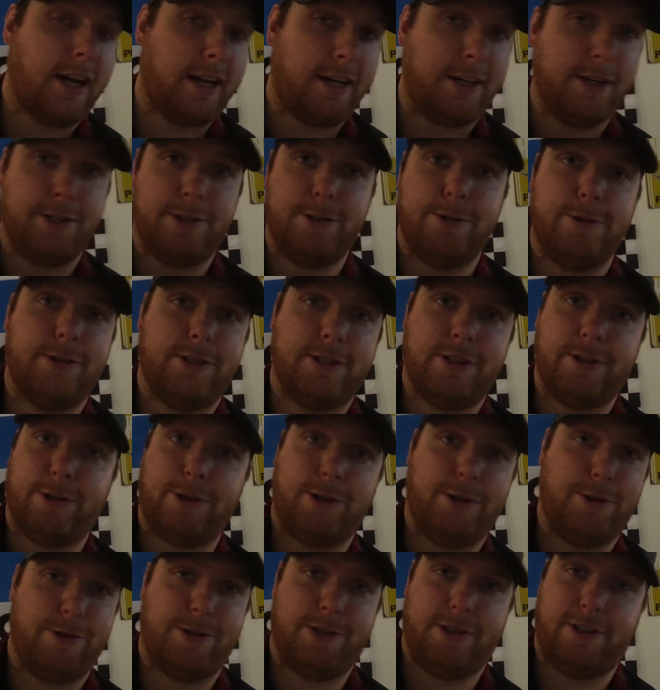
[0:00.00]
can do so
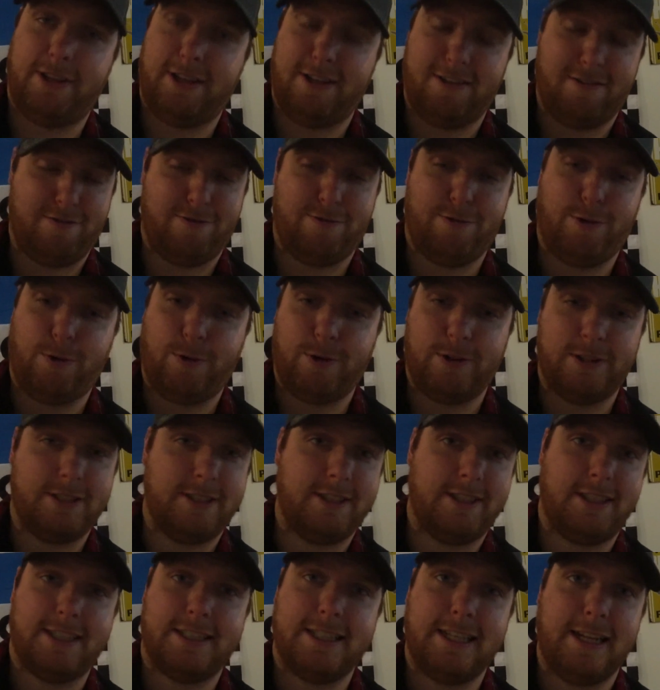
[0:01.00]
usually in 4,
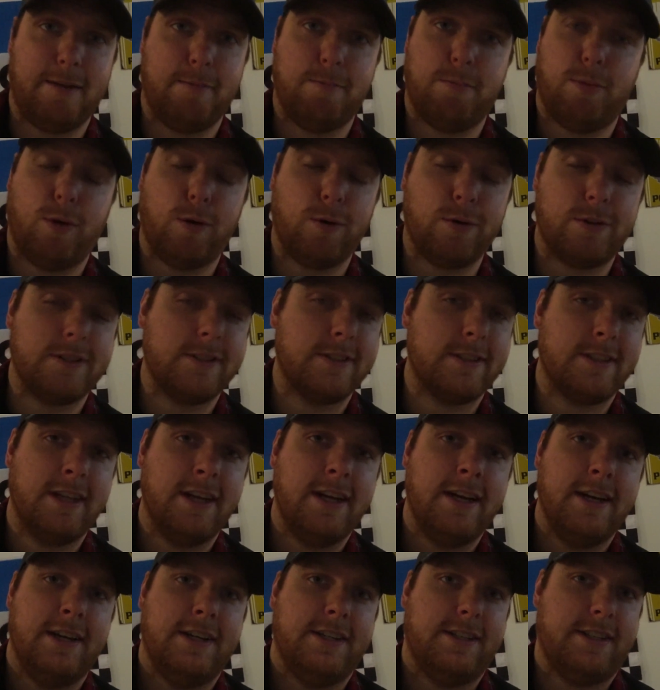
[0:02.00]
6, 8 bolts.
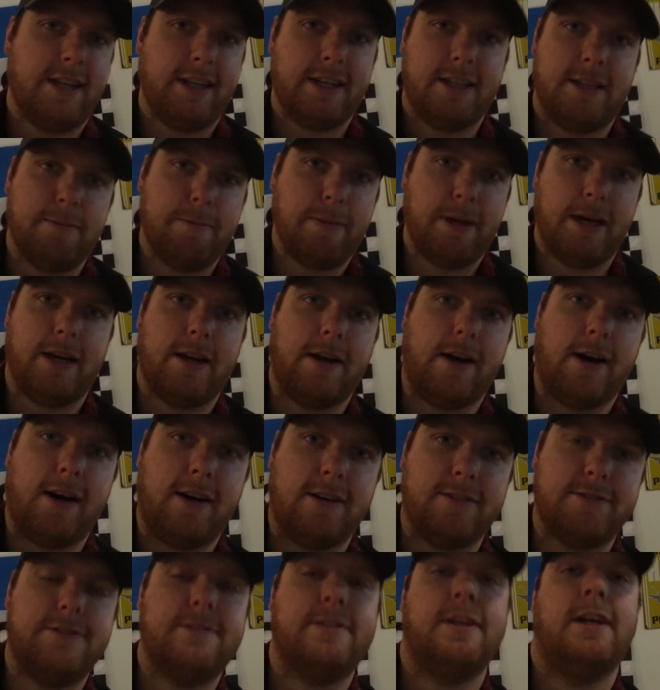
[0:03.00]
Take the bed
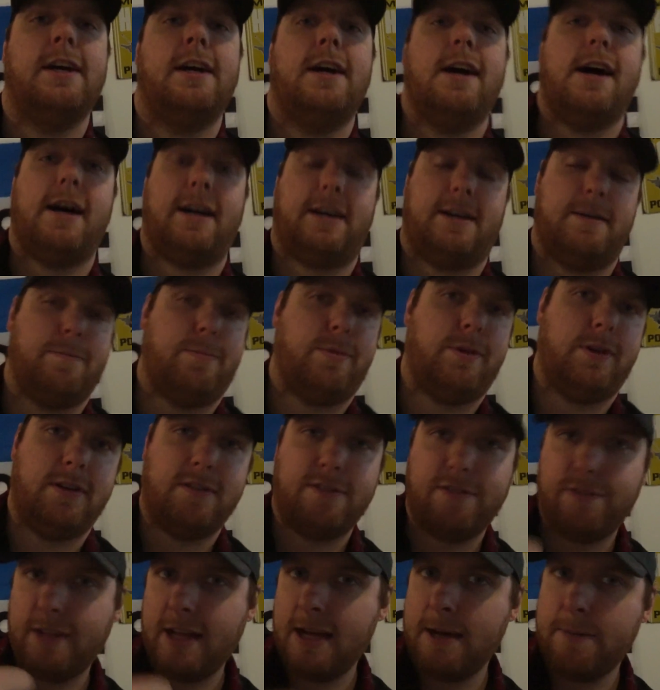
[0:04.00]
off, I can put a
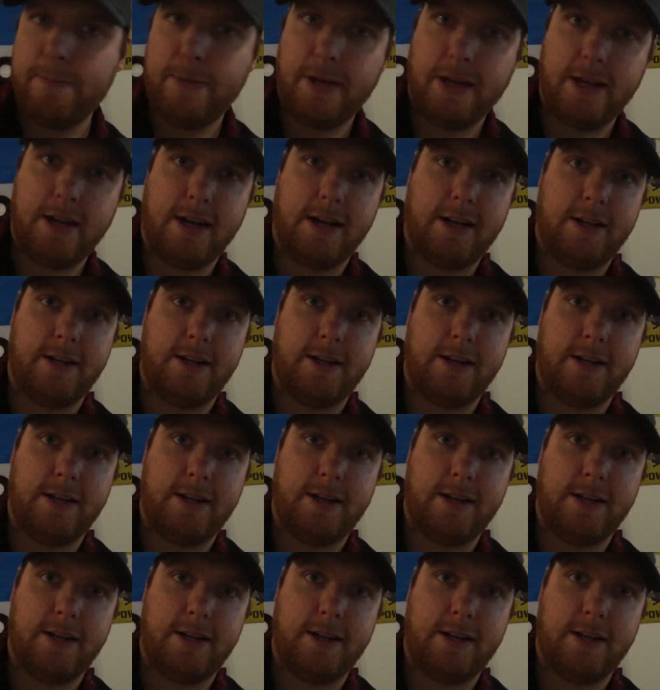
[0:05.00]
flat bed on